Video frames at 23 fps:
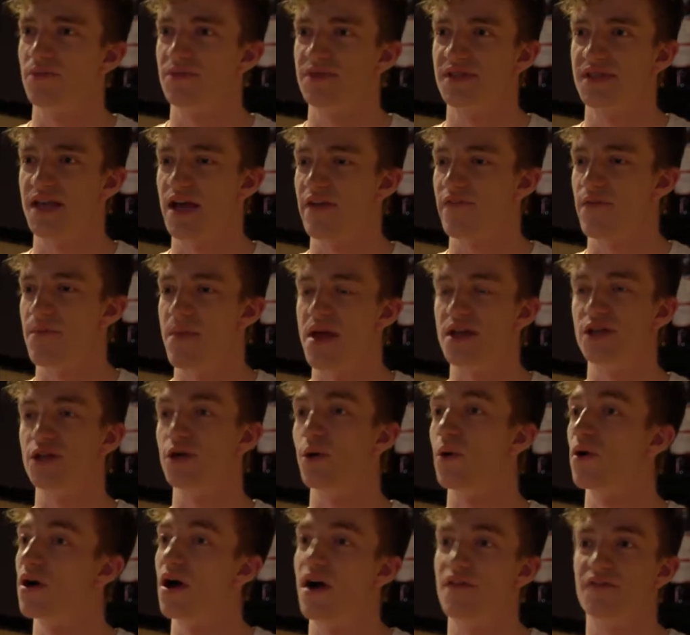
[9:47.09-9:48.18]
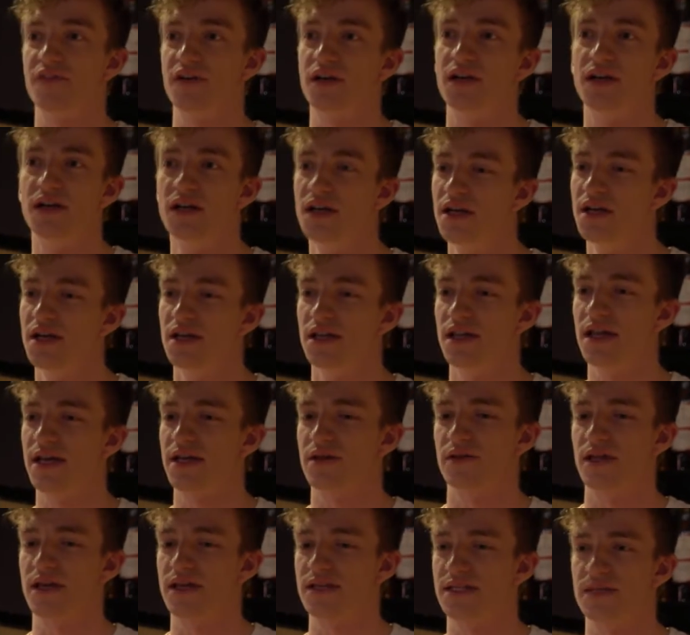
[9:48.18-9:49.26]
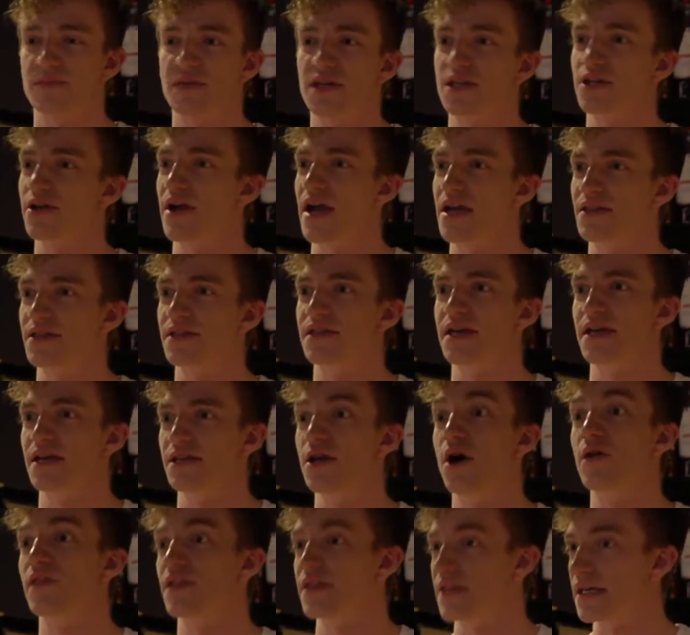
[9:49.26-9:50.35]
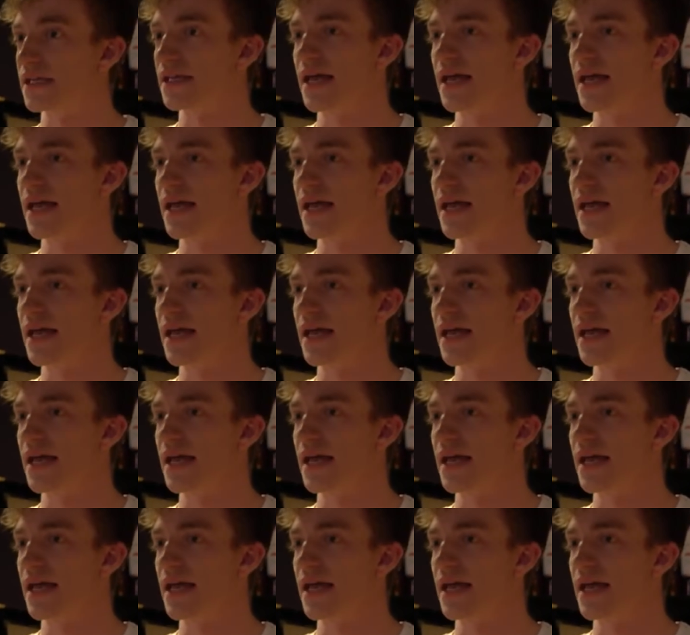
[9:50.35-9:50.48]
say off a menu or off like something in their head that they know that they